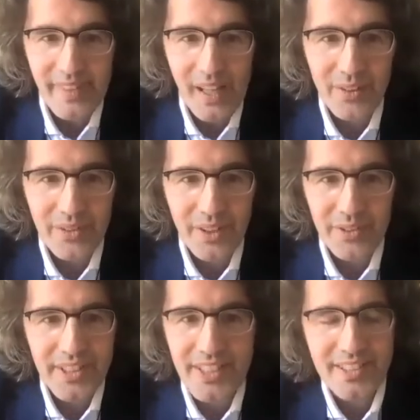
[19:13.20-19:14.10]
on
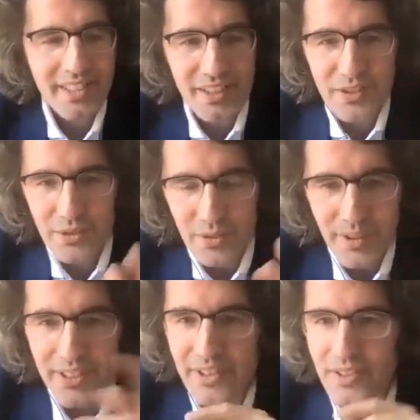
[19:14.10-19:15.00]
this, and as you
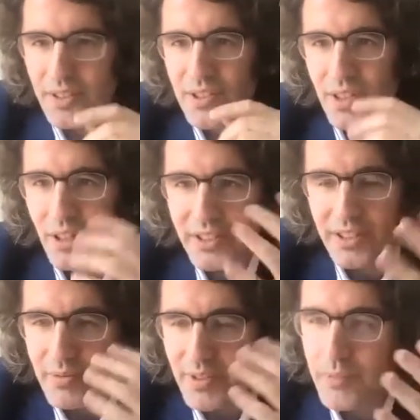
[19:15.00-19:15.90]
already touched on, it
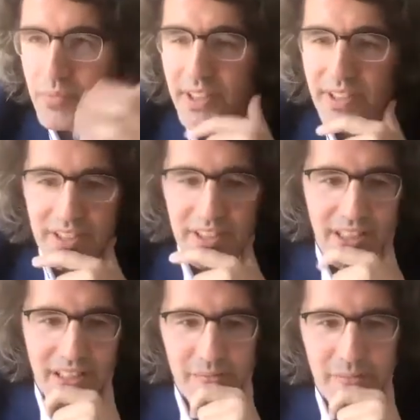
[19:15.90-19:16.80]
really brings
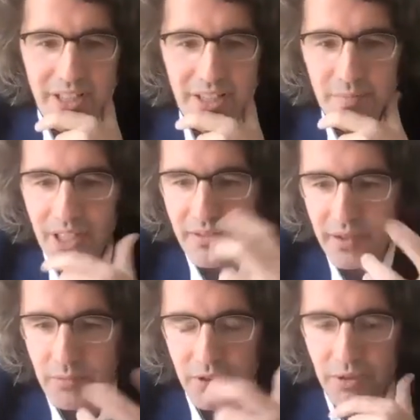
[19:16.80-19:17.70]
many
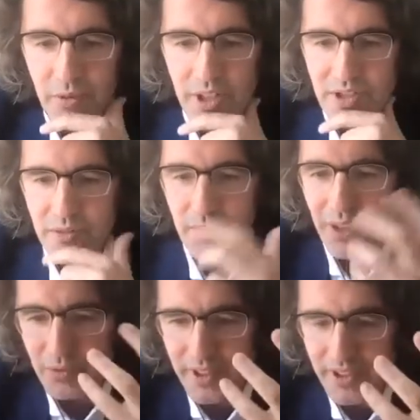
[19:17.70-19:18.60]
fundamental questions
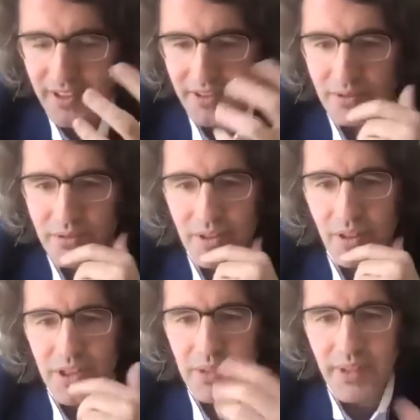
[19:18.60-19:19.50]
about what it is to do
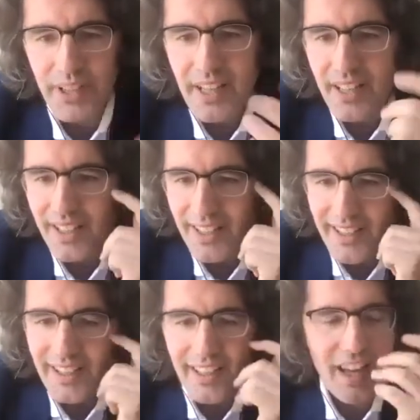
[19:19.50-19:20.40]
scholarship. But
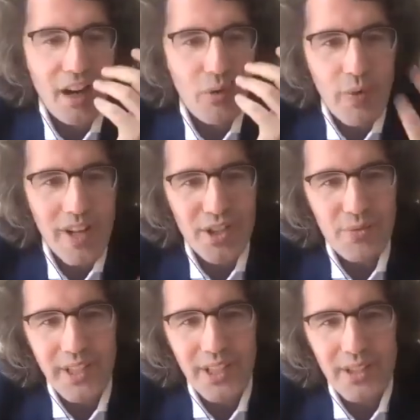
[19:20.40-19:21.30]
I wish
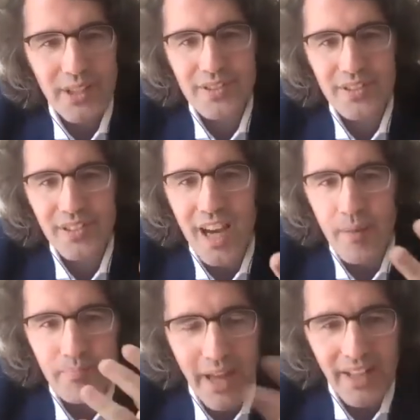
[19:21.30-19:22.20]
we could
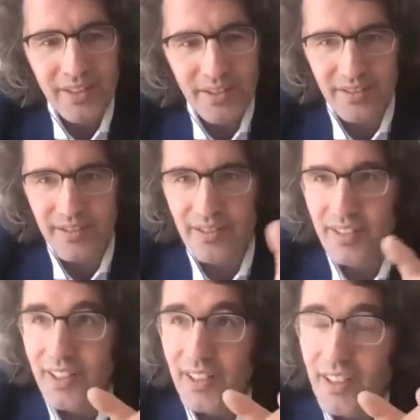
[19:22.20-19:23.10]
abandon
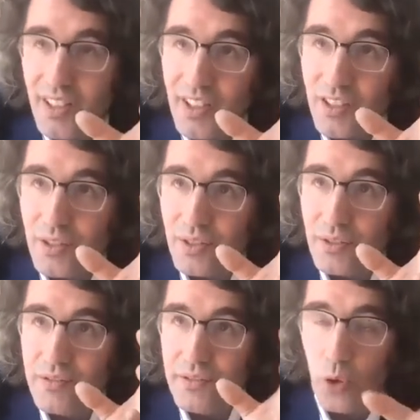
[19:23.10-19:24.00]
the
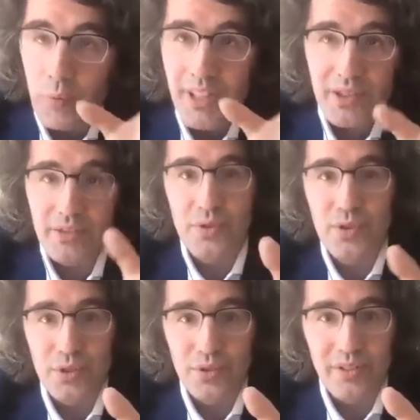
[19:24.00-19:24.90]
format of the
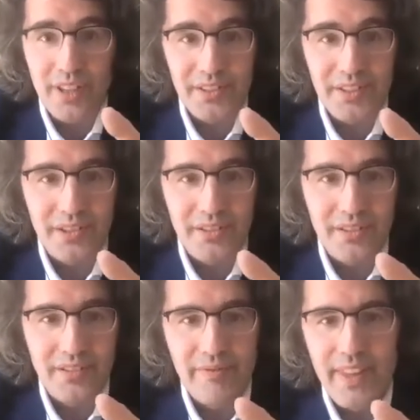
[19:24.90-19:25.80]
journal article.
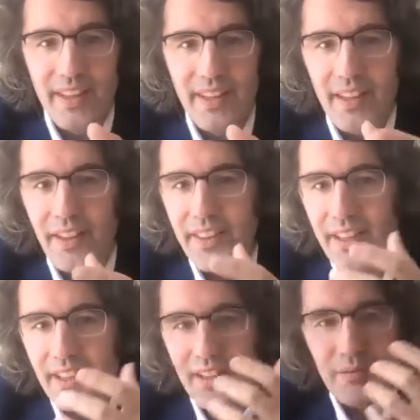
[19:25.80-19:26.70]
I
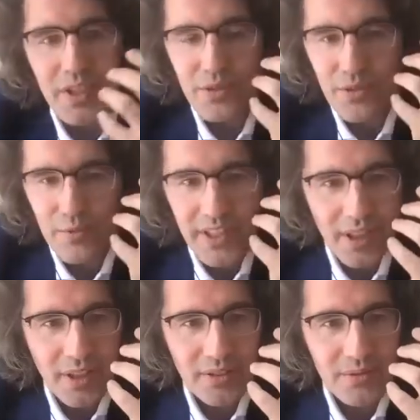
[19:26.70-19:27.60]
think we should
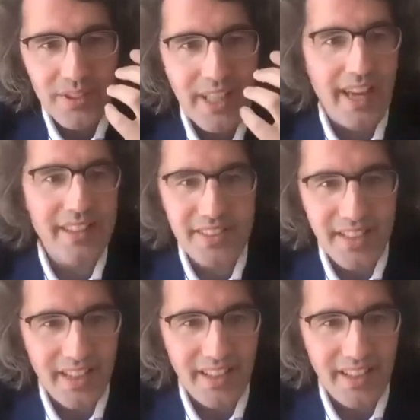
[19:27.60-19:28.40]
return to the essay,